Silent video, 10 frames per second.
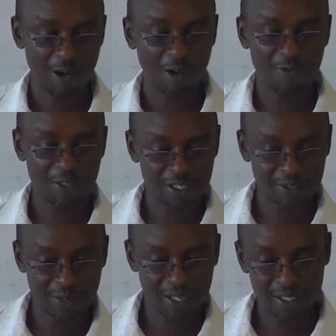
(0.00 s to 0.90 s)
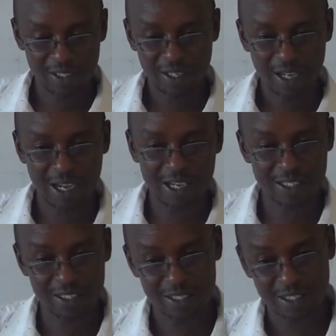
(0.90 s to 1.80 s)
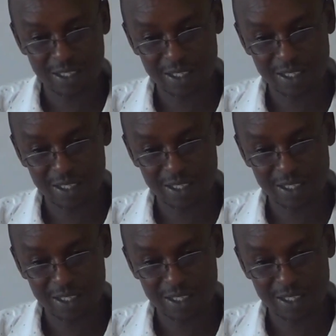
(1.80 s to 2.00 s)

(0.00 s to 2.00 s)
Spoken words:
of that money as